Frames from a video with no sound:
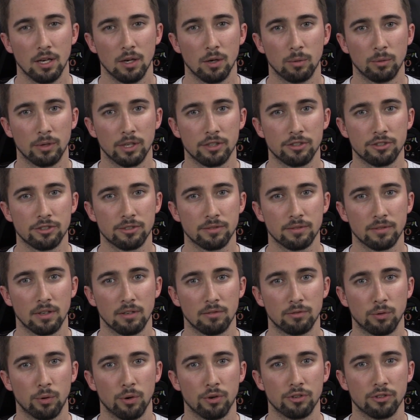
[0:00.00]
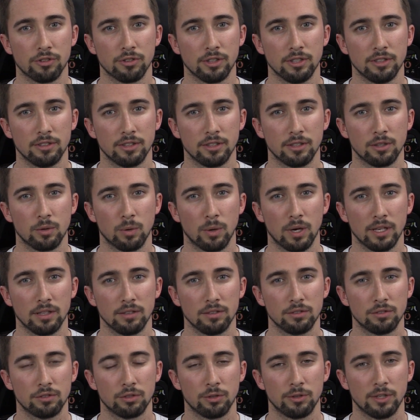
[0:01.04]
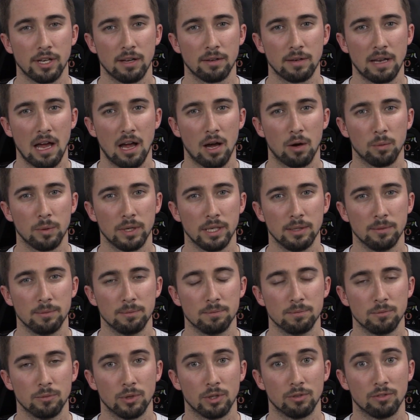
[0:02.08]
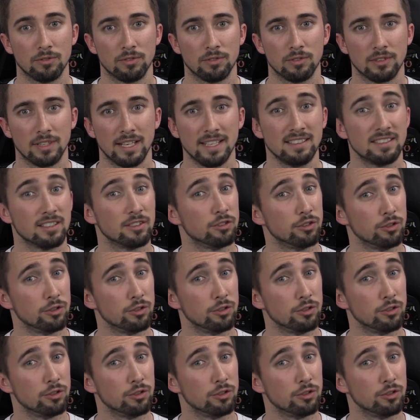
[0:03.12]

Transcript: which unfortunately didn't quite turn out how we would have liked it